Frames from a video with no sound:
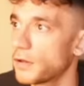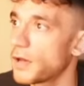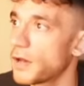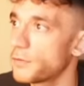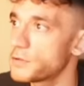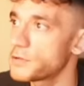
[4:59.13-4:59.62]

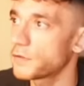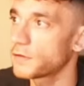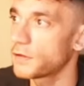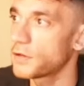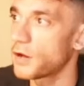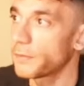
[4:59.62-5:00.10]
and we're just
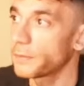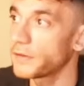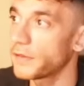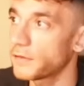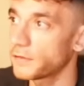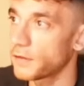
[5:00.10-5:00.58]
going to copy
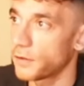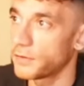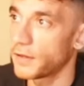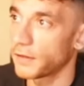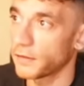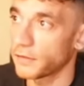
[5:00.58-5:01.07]
this
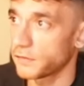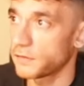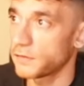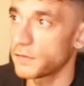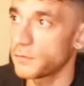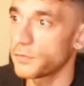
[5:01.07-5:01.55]
code here. So
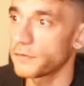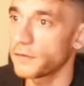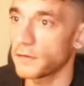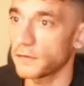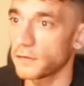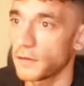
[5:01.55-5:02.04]
it's as simple as
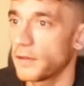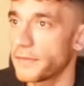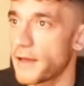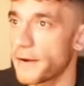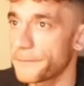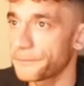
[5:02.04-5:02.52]
this.
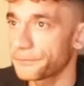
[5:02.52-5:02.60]
Now,